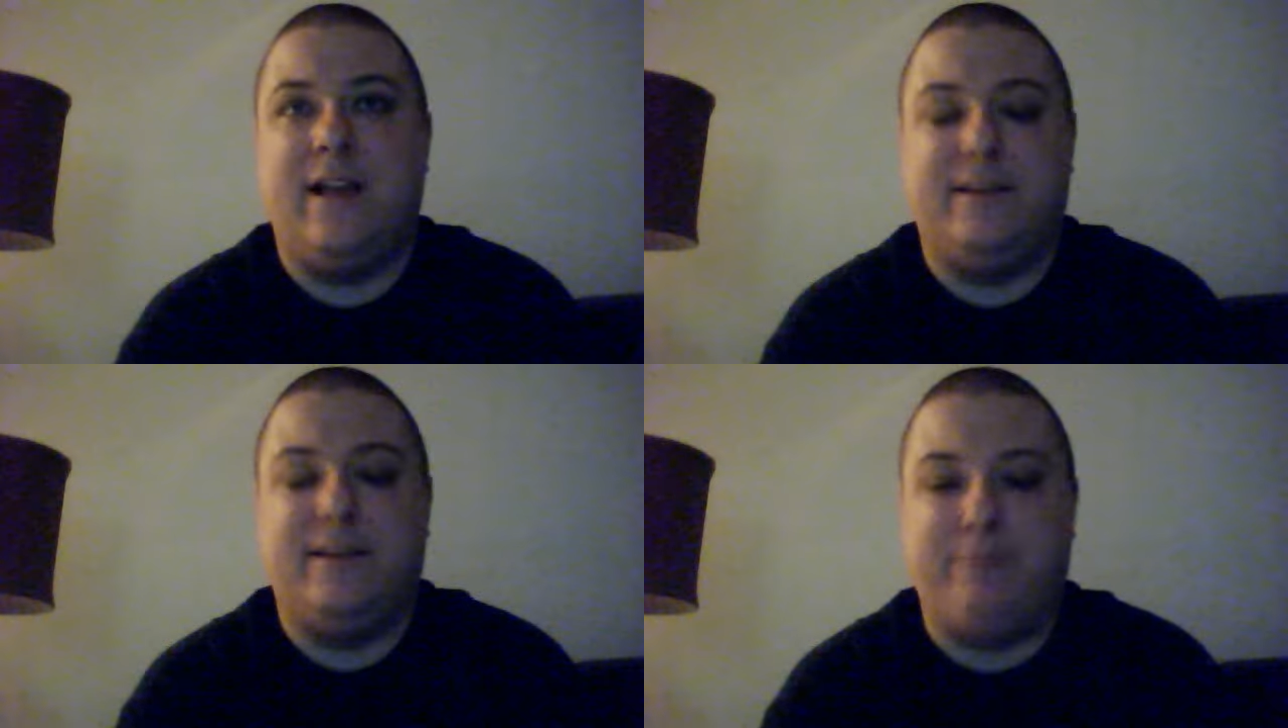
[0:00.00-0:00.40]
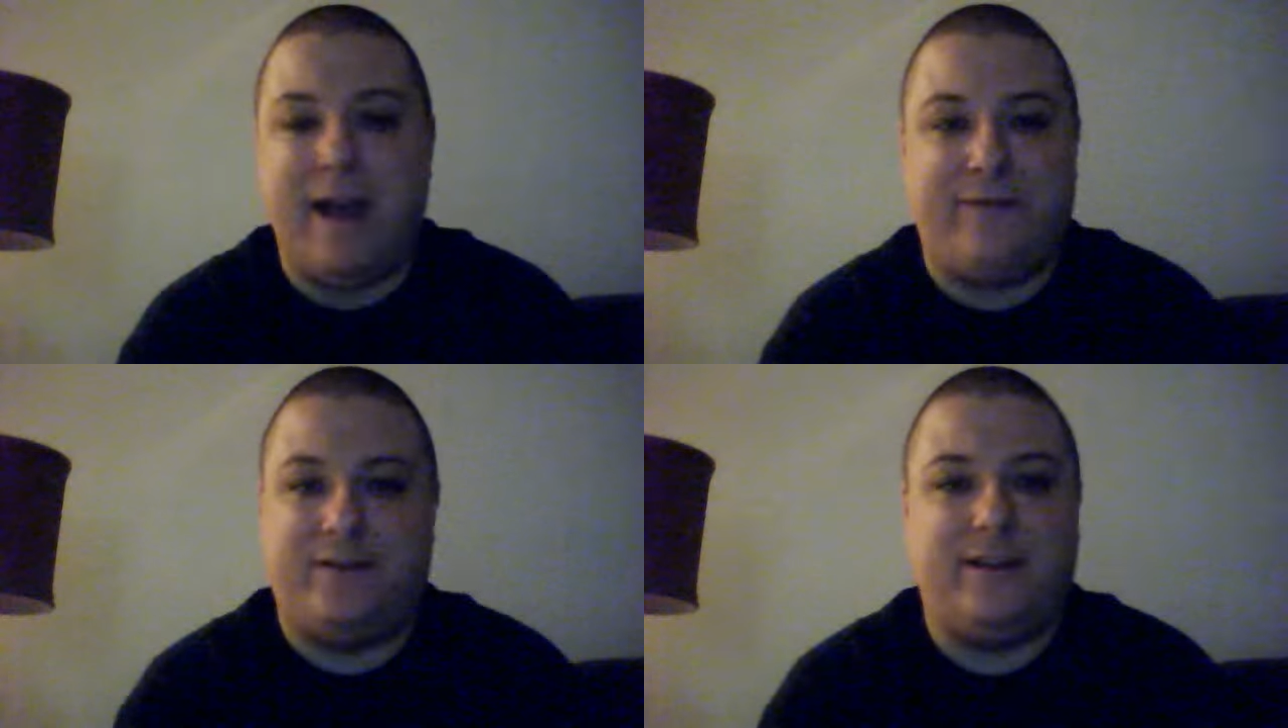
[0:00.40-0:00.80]
is
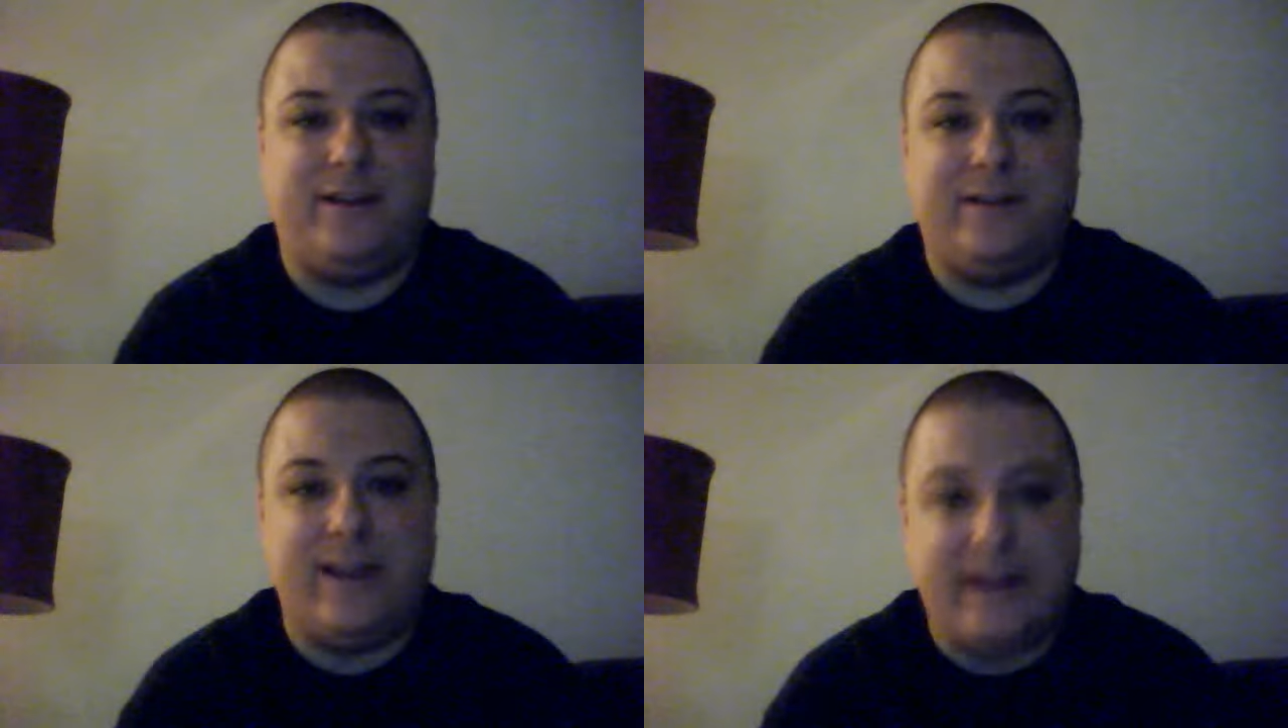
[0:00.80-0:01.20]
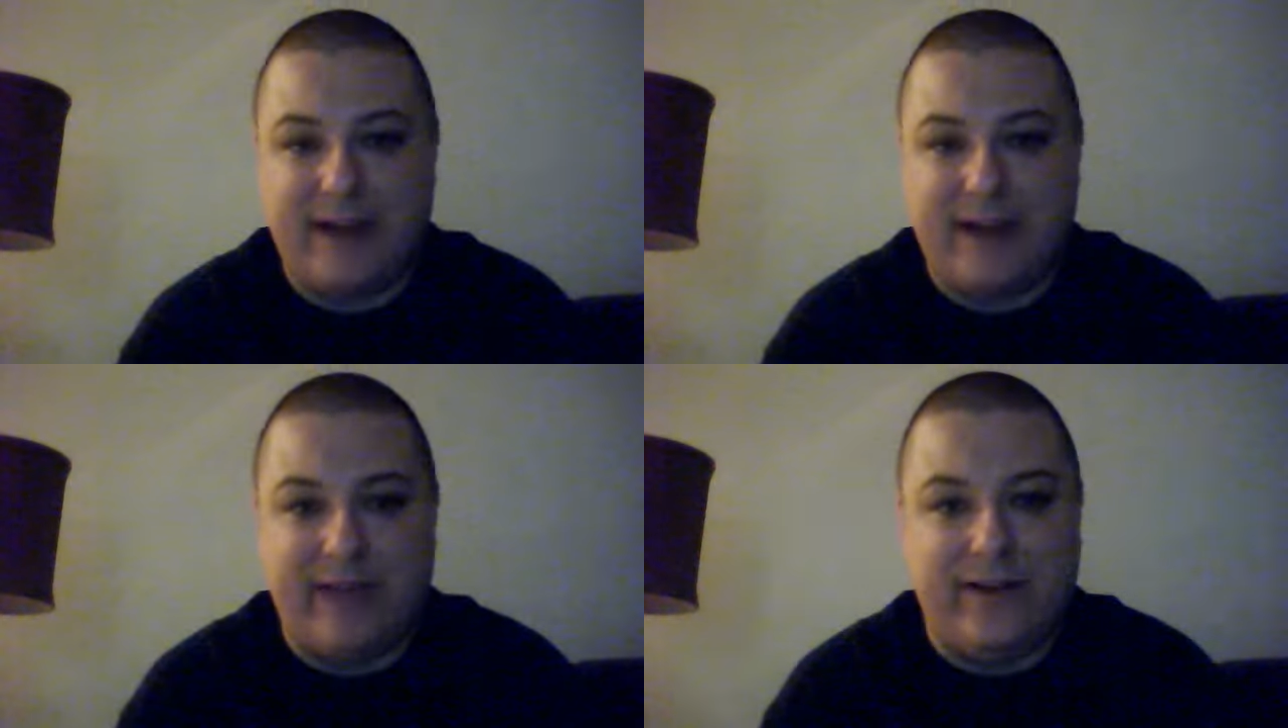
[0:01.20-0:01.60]
baffling. They didn't
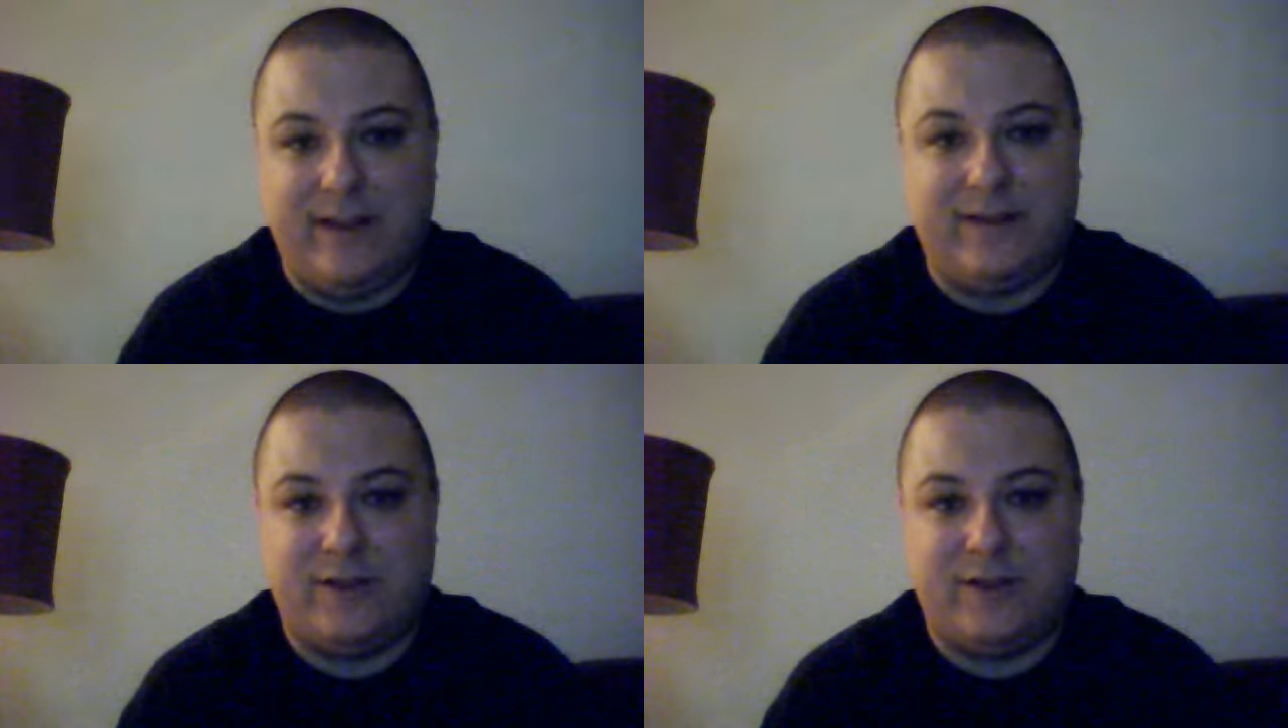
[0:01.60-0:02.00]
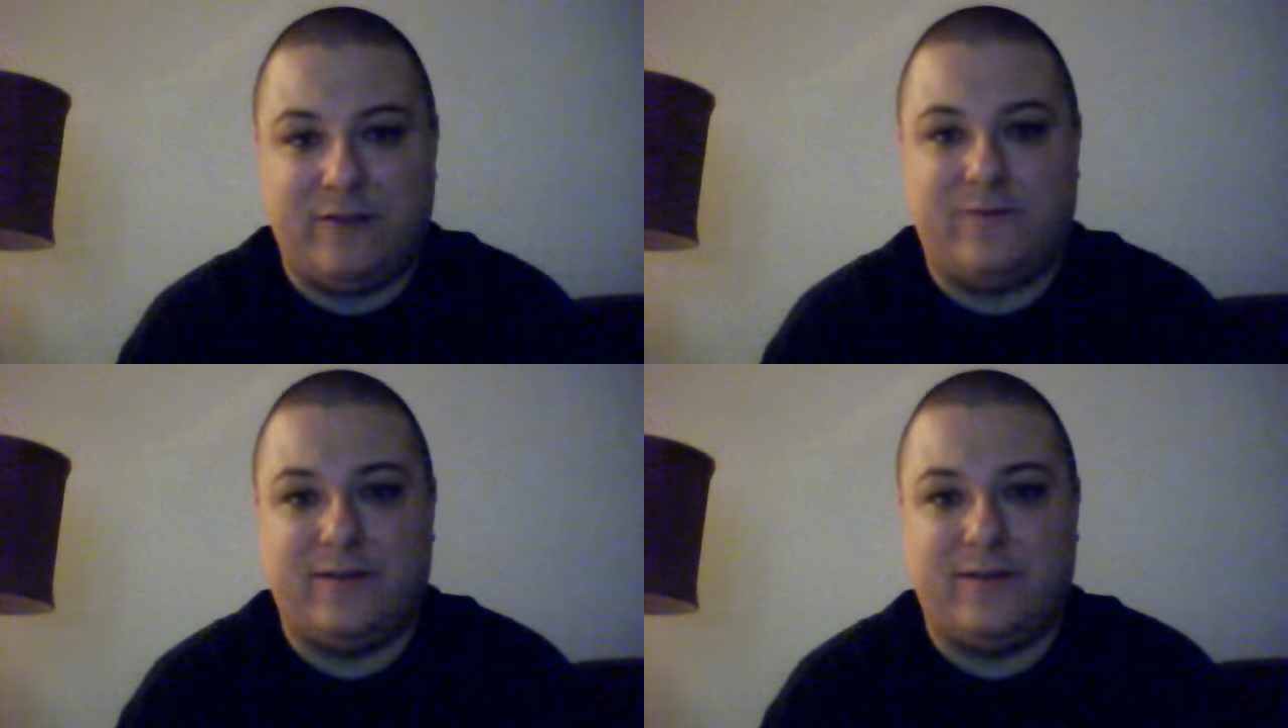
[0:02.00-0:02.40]
have anything to show
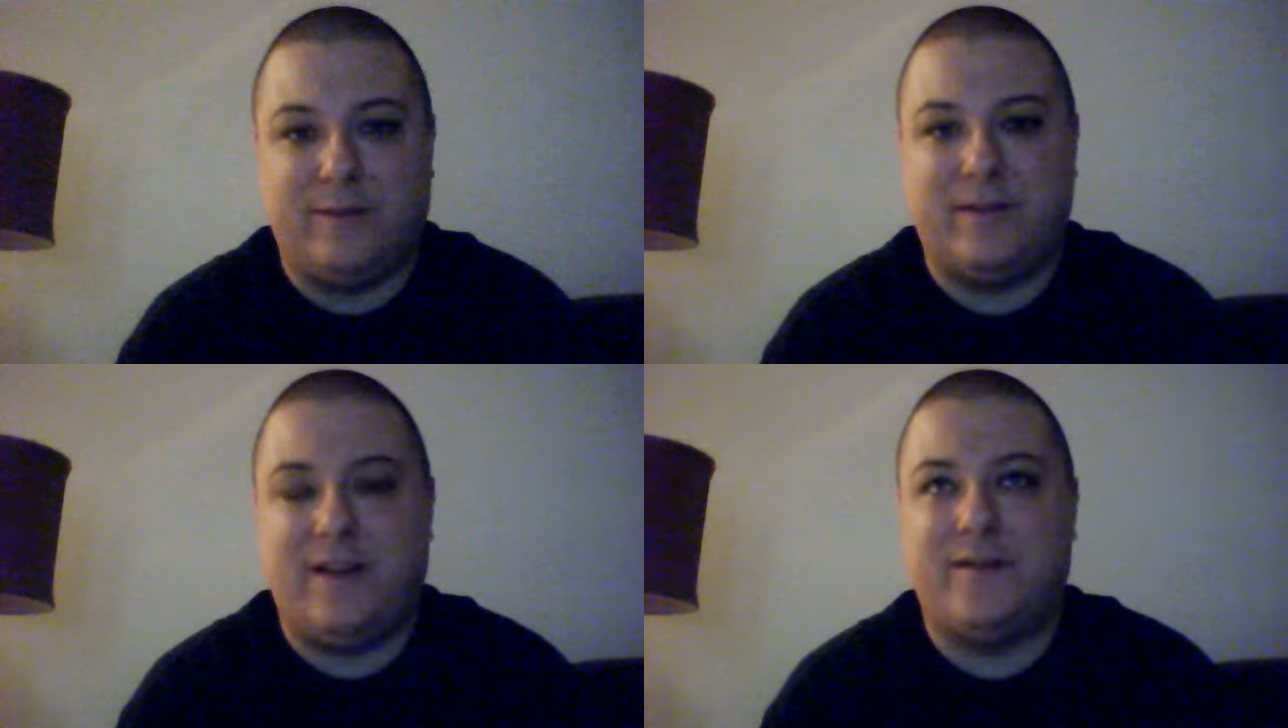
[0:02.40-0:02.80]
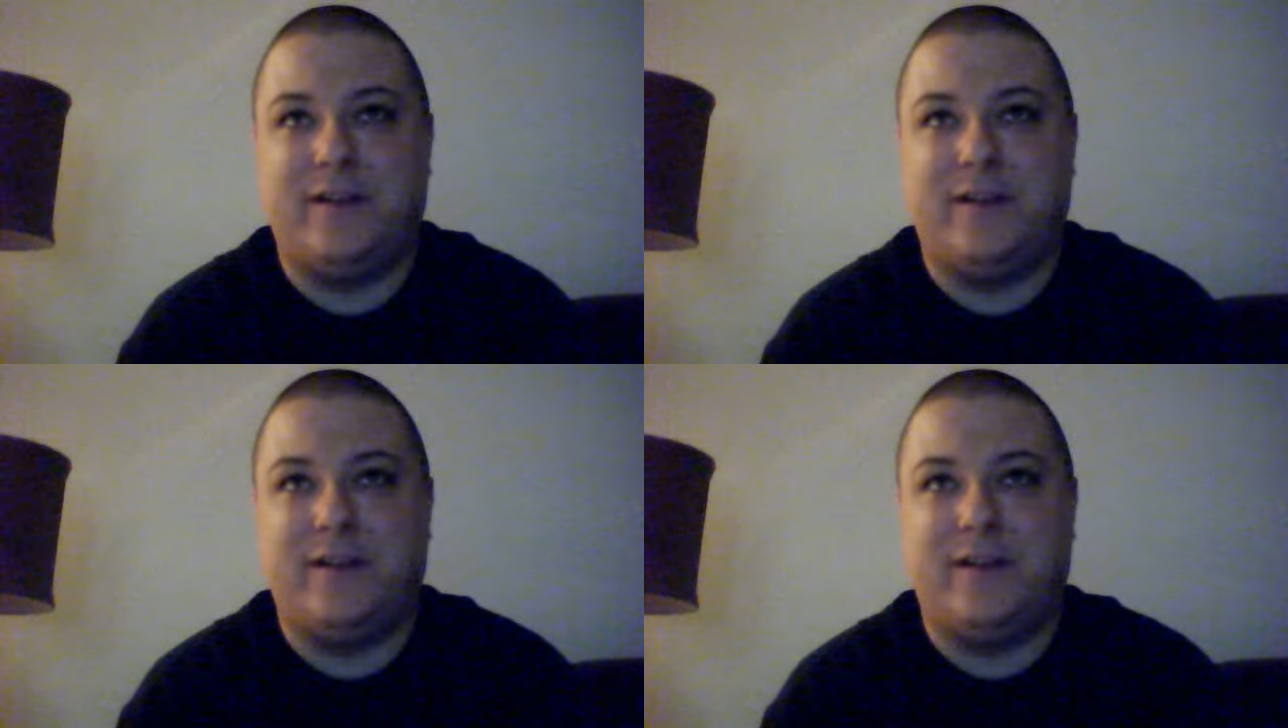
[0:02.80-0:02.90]
for it themselves.